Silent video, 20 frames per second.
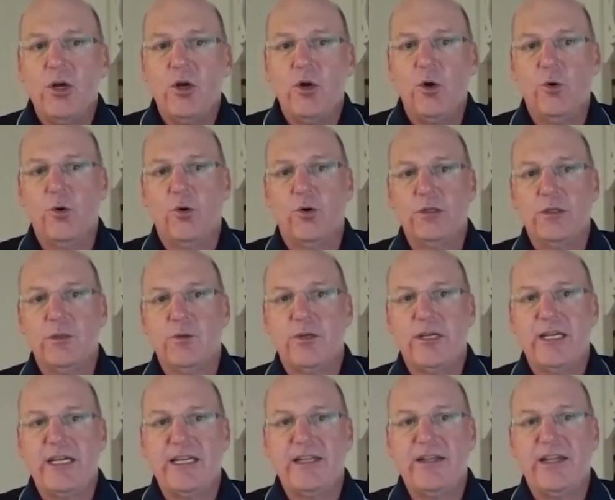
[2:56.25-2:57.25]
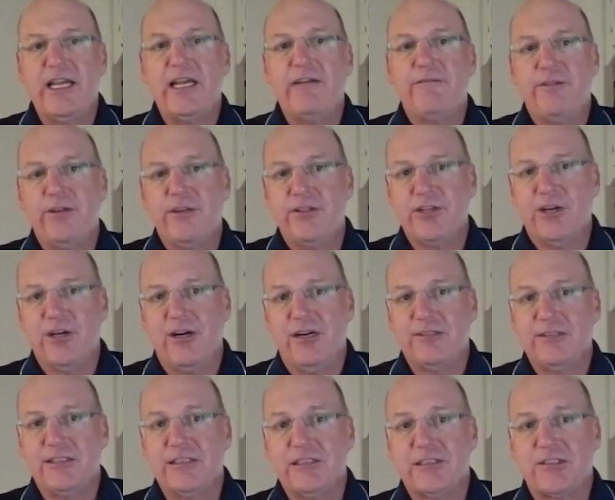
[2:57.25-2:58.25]
who are all looking at their future
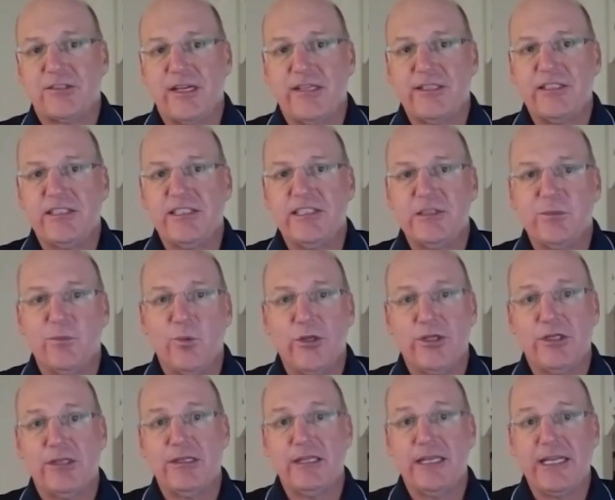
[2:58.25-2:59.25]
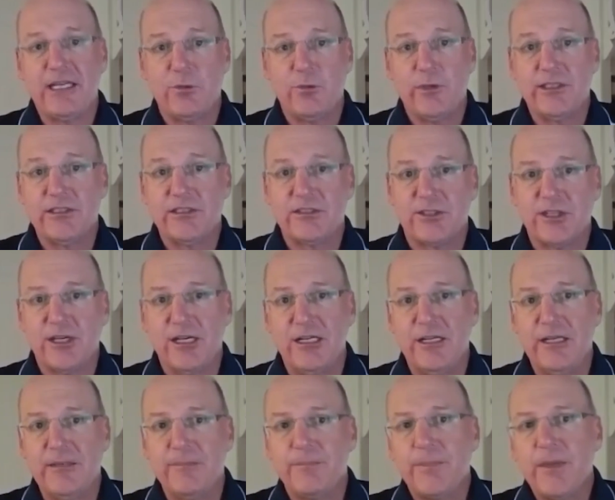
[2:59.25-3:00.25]
hydrogen strategies and want to link with
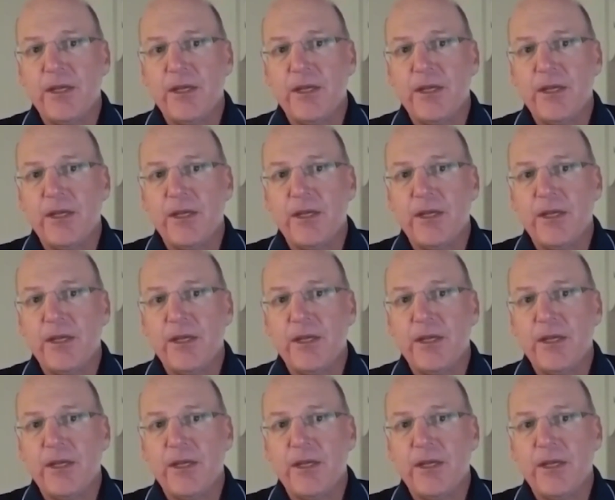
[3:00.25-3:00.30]
Australia.